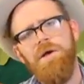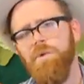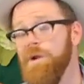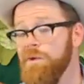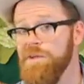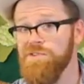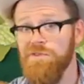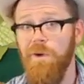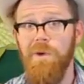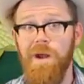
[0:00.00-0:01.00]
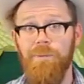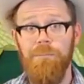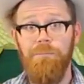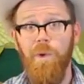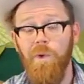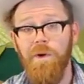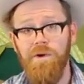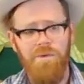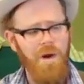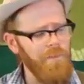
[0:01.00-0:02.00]
we don't control where we're born
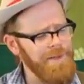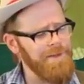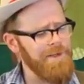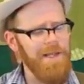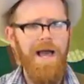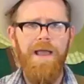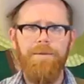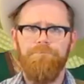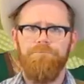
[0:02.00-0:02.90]
or what we look like.